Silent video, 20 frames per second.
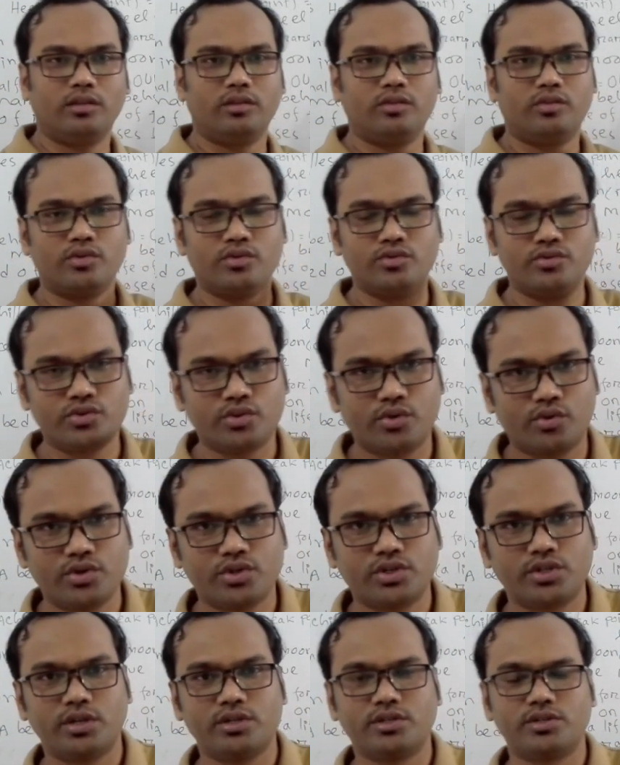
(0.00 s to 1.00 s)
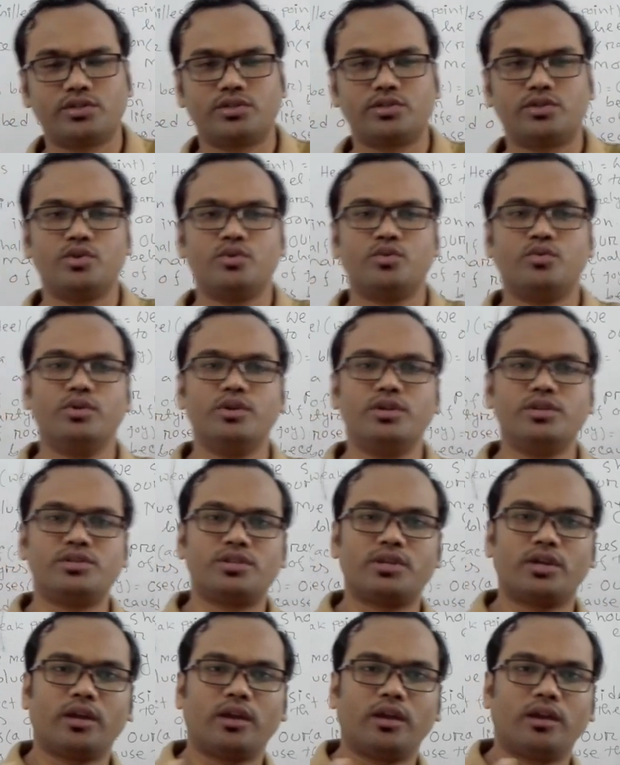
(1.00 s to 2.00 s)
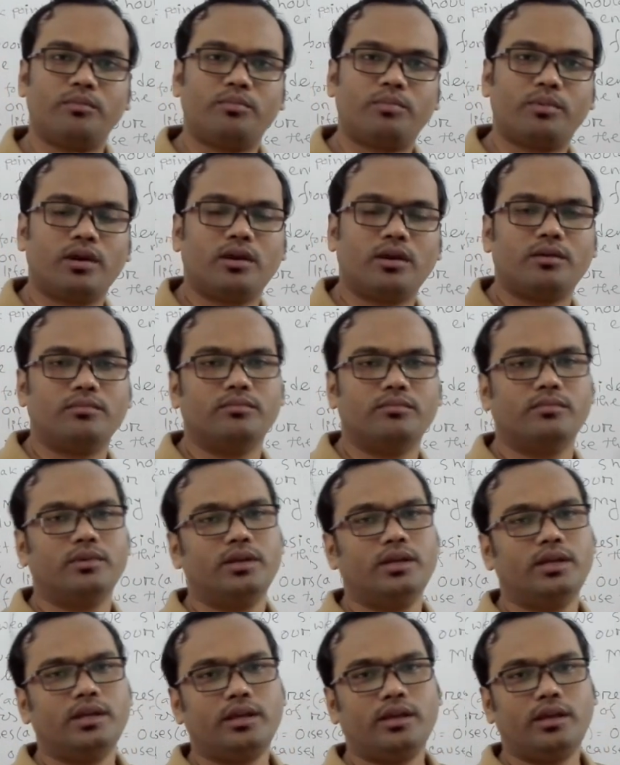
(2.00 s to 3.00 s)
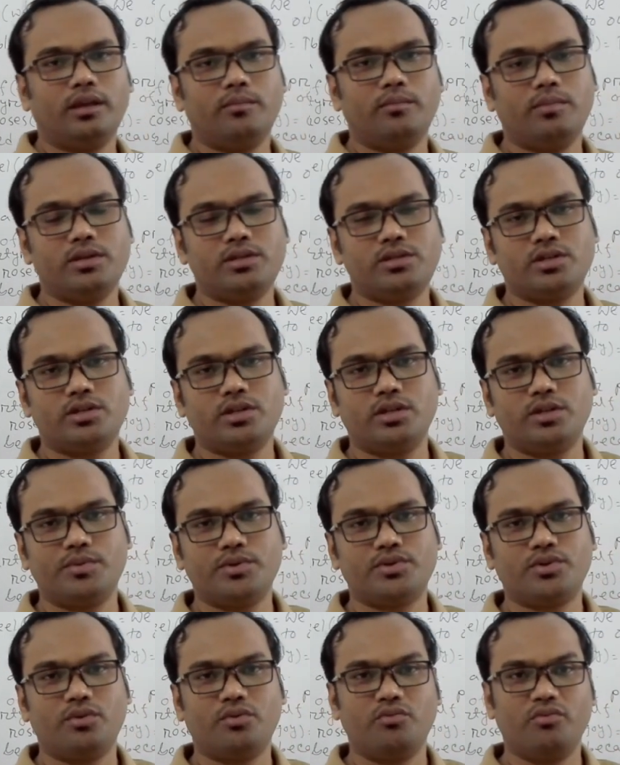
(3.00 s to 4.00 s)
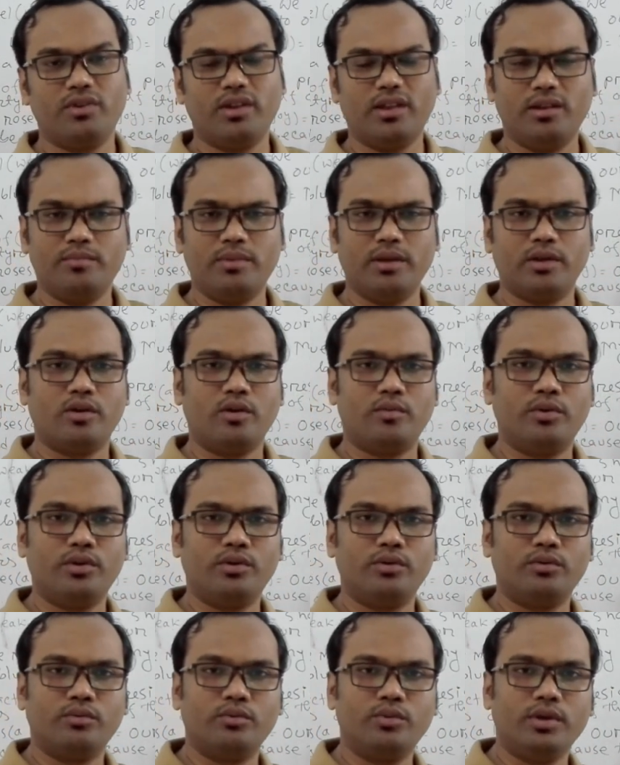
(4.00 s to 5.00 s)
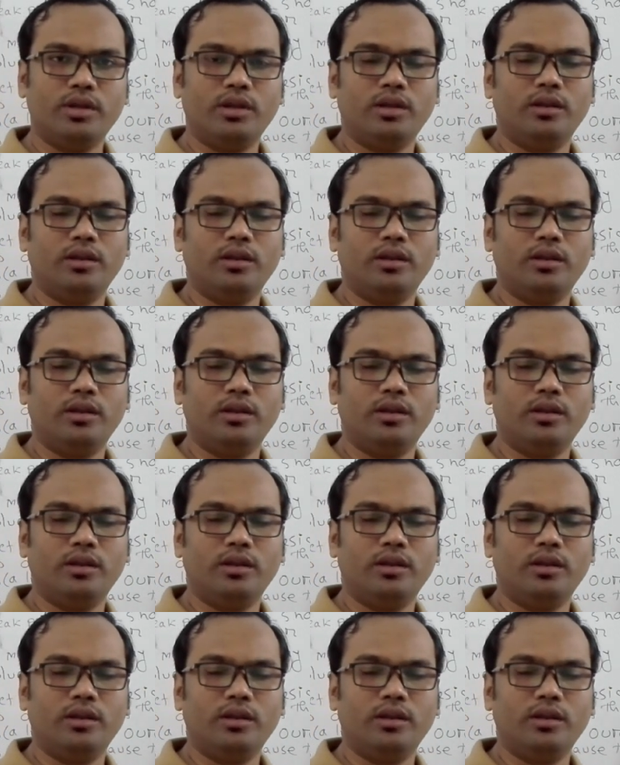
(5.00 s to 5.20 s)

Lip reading: those questions which have come in BCS examination will be common,